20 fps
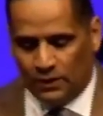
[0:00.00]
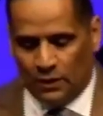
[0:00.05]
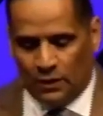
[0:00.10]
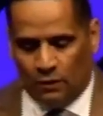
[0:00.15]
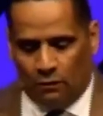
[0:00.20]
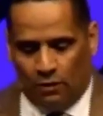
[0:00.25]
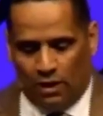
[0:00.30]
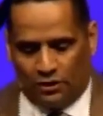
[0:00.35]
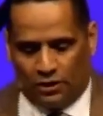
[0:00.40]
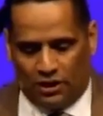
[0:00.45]

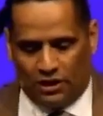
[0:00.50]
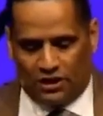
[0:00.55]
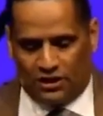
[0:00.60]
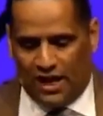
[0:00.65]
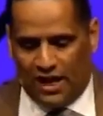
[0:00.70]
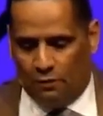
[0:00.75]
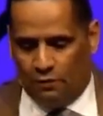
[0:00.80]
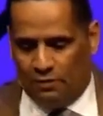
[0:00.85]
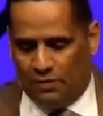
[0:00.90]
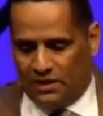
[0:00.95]
Watch this. Stand
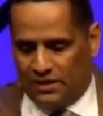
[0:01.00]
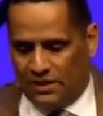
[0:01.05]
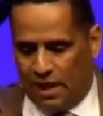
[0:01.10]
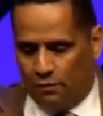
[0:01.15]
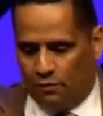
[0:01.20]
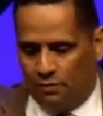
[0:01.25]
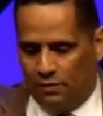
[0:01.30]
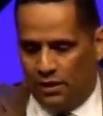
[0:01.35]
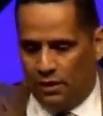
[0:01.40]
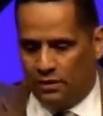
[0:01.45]
with me. Stand with
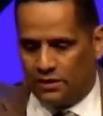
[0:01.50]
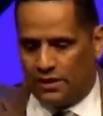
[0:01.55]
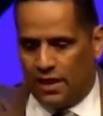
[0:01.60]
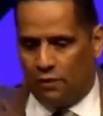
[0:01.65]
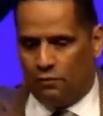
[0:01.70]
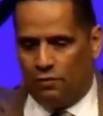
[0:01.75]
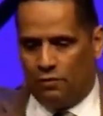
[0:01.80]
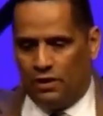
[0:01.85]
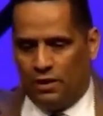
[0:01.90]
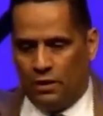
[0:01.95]
me. Stand
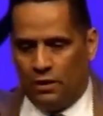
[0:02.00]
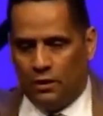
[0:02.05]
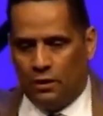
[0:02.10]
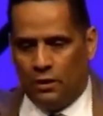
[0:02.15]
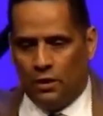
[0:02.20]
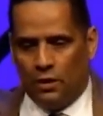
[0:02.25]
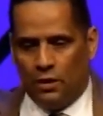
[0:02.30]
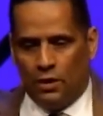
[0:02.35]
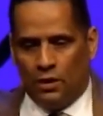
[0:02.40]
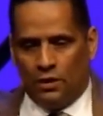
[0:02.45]
with me.
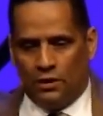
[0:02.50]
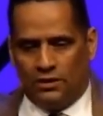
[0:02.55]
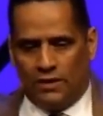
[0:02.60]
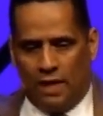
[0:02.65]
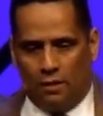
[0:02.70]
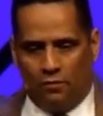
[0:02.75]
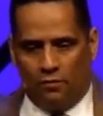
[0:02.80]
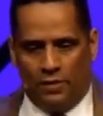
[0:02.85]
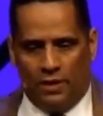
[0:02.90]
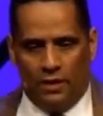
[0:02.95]
Stand
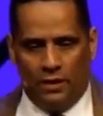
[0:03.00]
with me.